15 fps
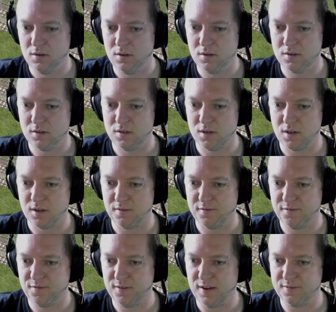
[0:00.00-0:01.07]
a
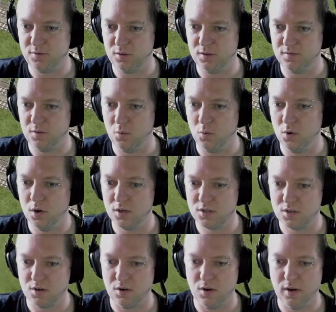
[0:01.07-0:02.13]
kerfuffle of the
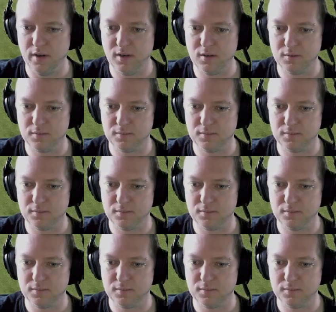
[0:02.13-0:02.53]
worst kind.